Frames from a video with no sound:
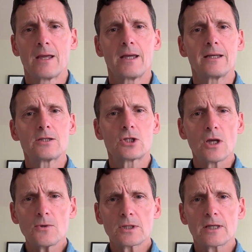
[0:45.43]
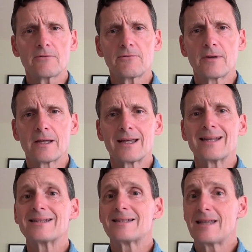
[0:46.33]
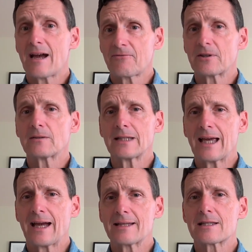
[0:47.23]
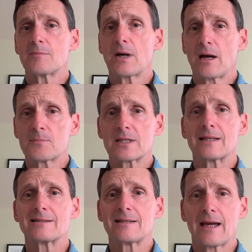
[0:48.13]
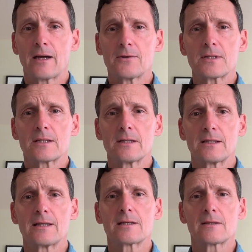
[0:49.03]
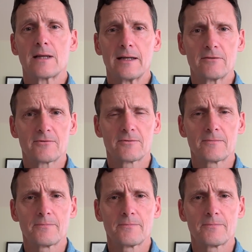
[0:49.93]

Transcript: And Joseph definitely had some ups and downs in his life.